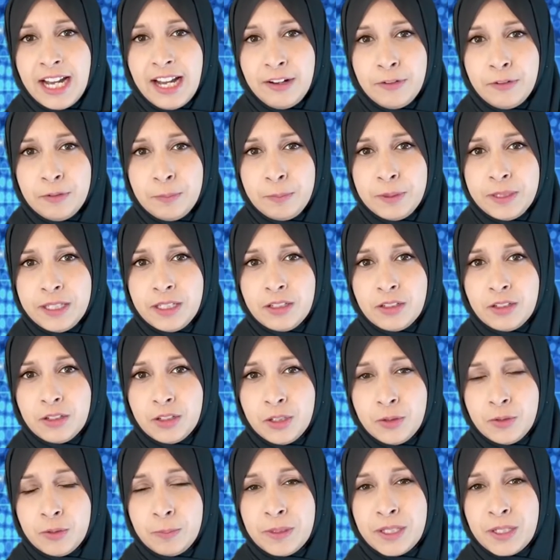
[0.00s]
who have, been,
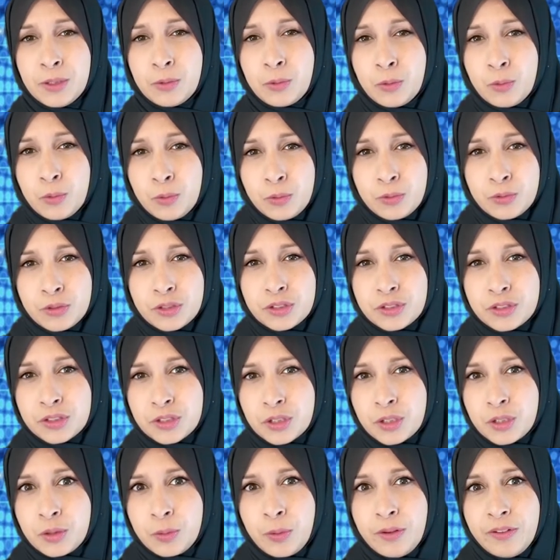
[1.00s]
who have been ordered
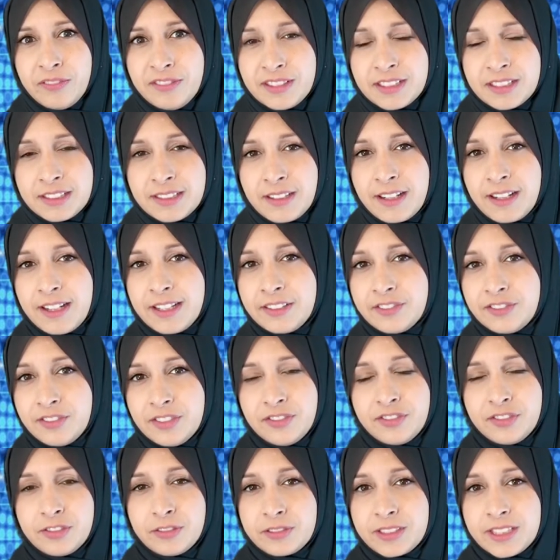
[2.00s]
to quarantine
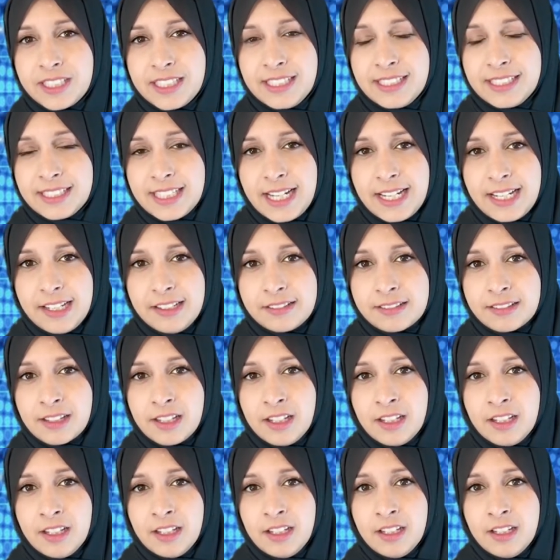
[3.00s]
for 14 days.
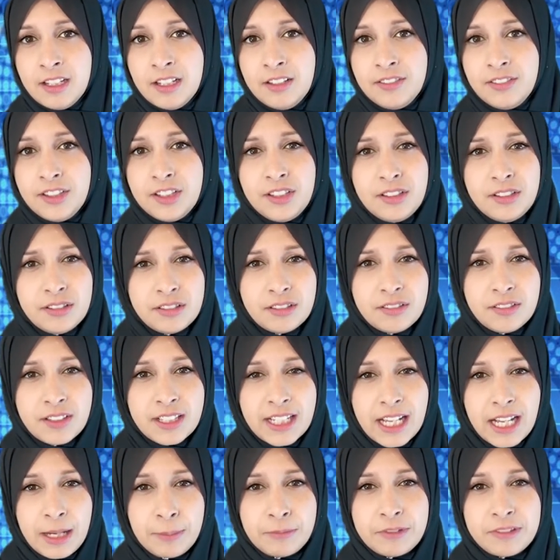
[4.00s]
The use of the
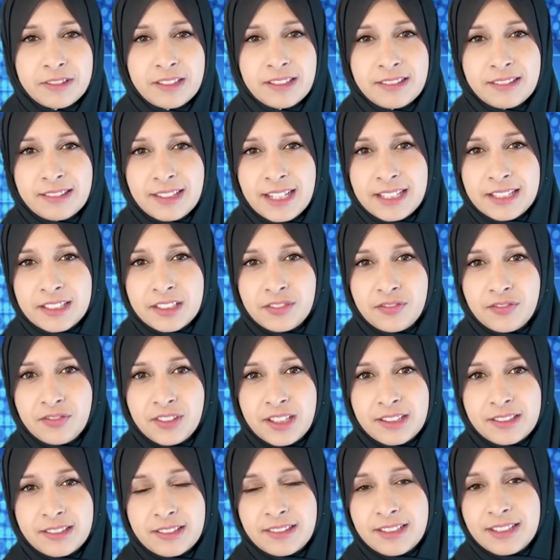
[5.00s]
cameras has led to
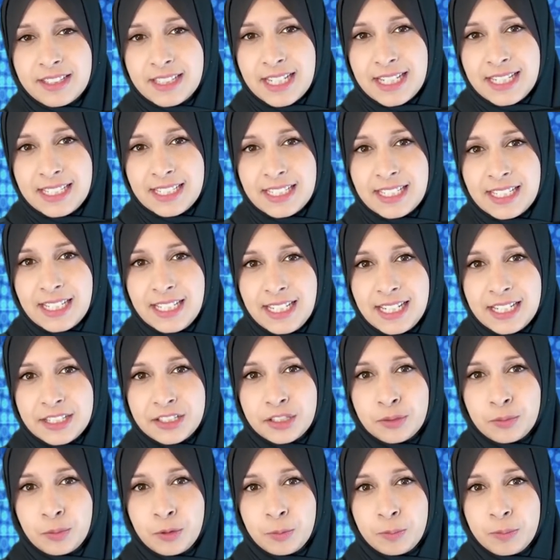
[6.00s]
fears that the data
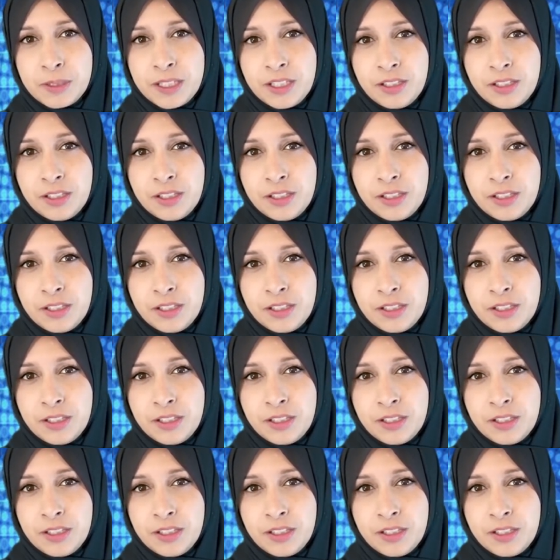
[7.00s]
collected will be